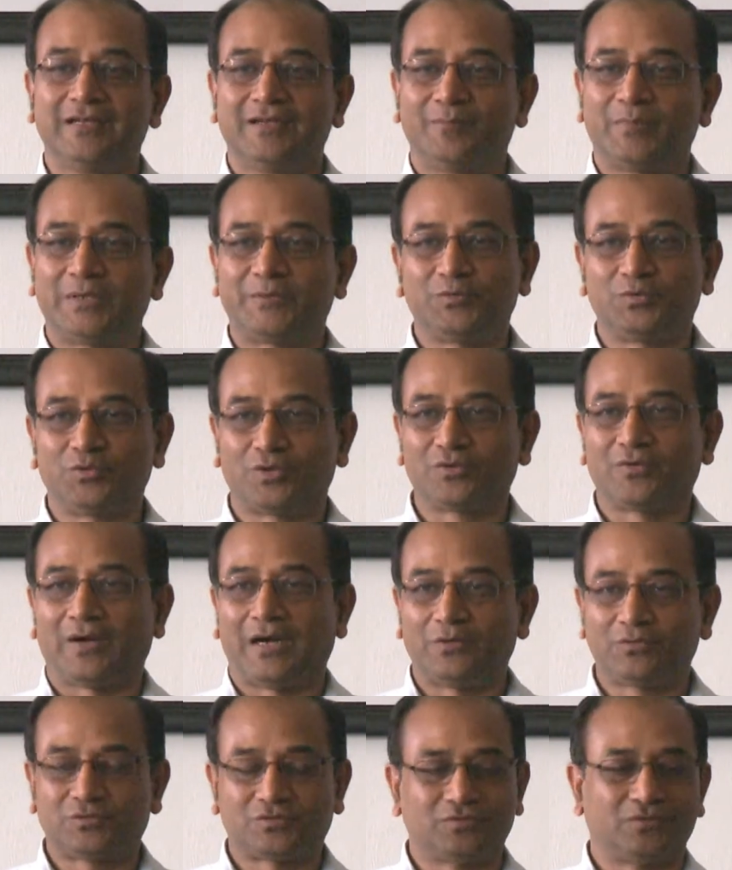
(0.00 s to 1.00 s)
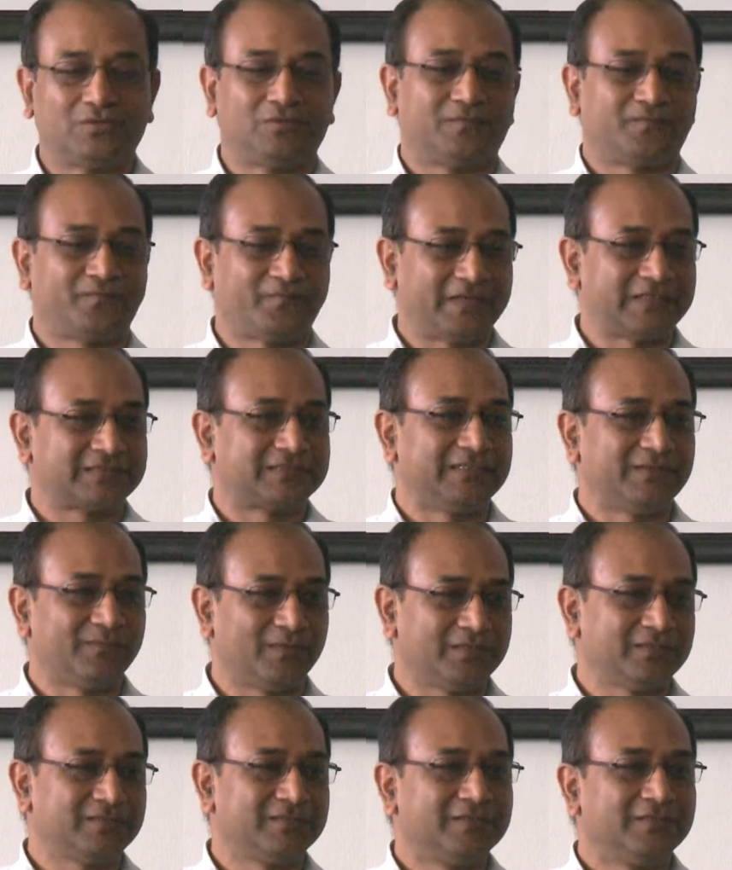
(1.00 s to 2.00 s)
but we don't know how to fix
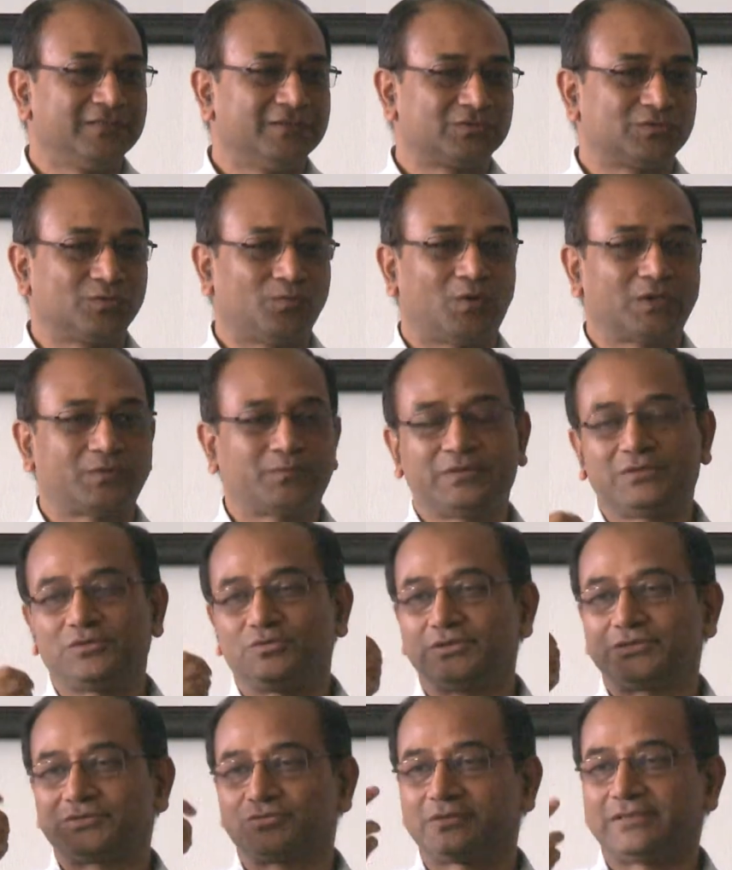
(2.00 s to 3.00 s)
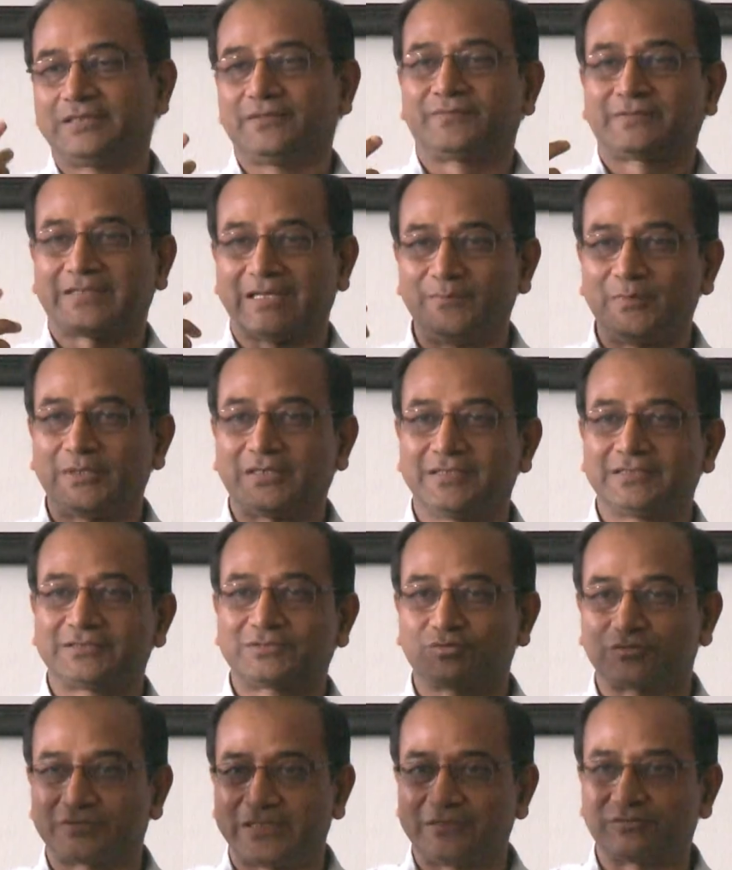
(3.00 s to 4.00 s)
liver. So what we do is to give chemicals
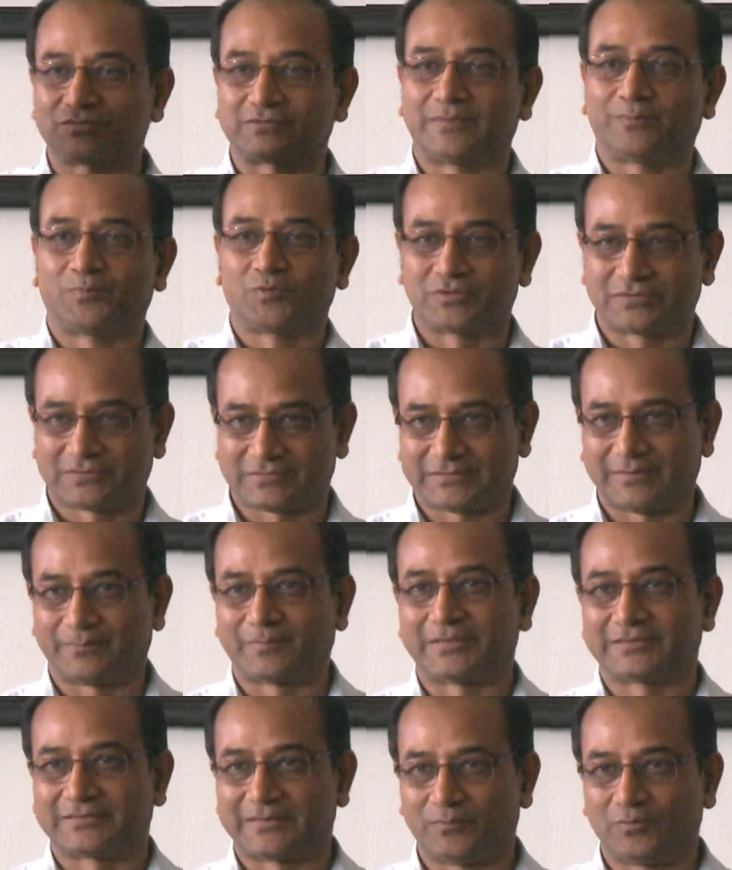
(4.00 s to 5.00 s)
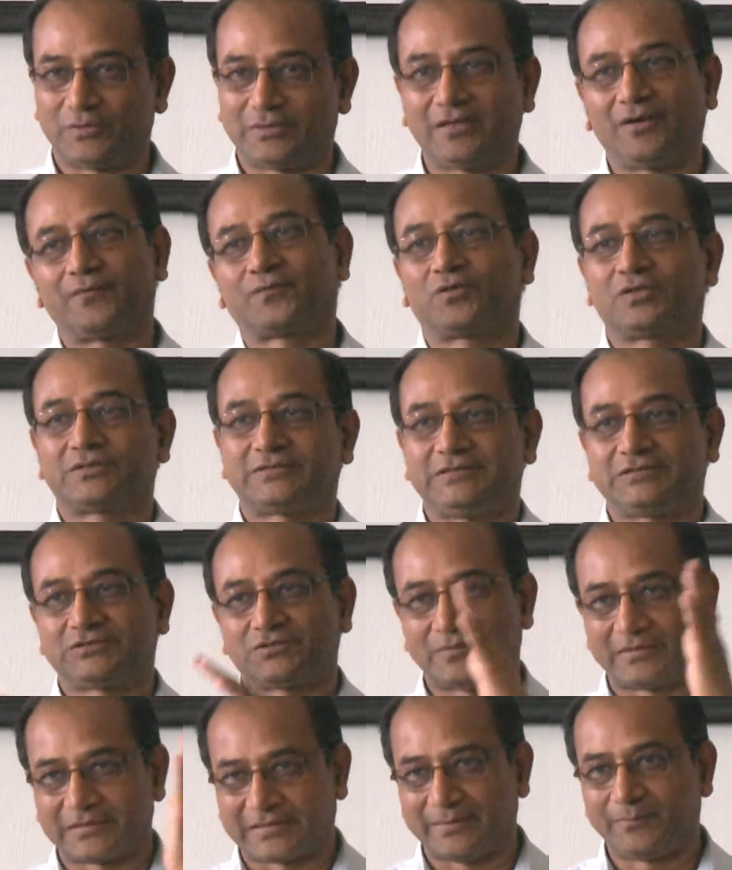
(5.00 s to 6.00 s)
to try to suppress, suppress ammonia. Of course, each
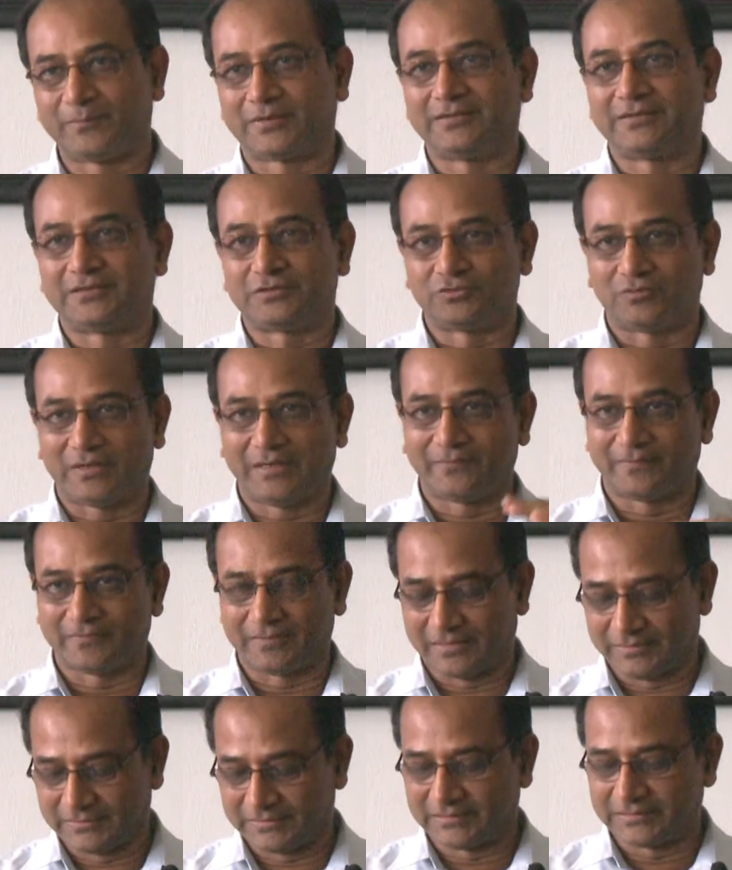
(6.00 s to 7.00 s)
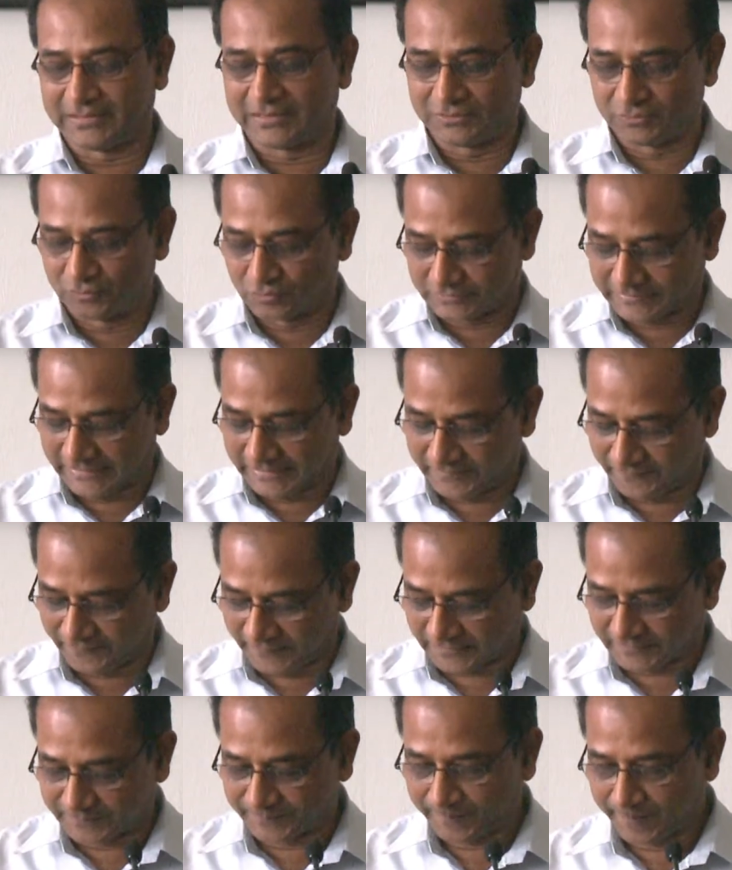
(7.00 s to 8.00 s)
of the chemical that you have has, has you know, side
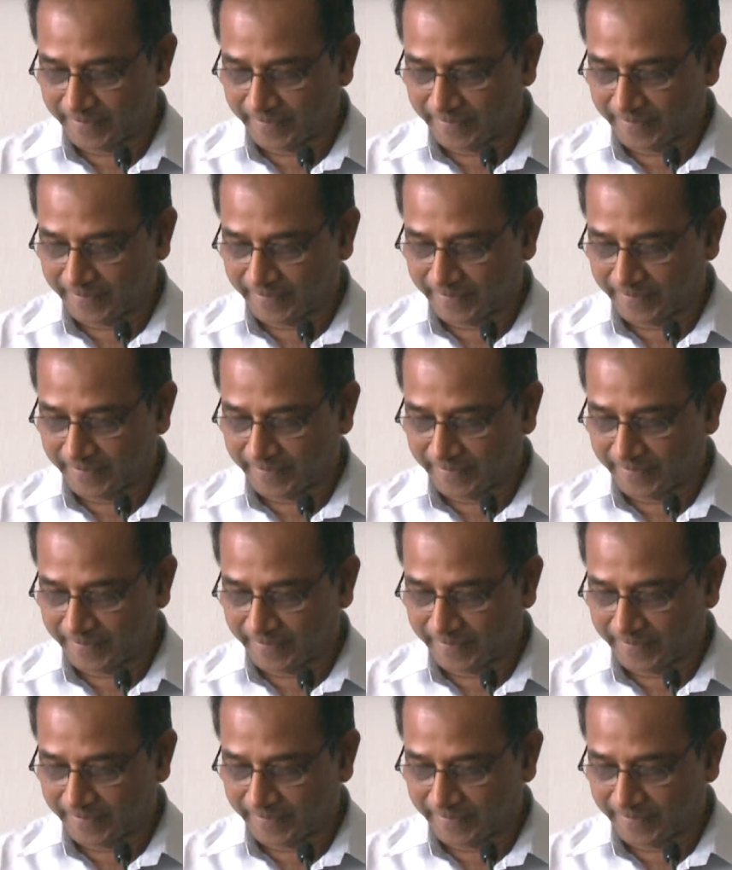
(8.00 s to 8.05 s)
effect.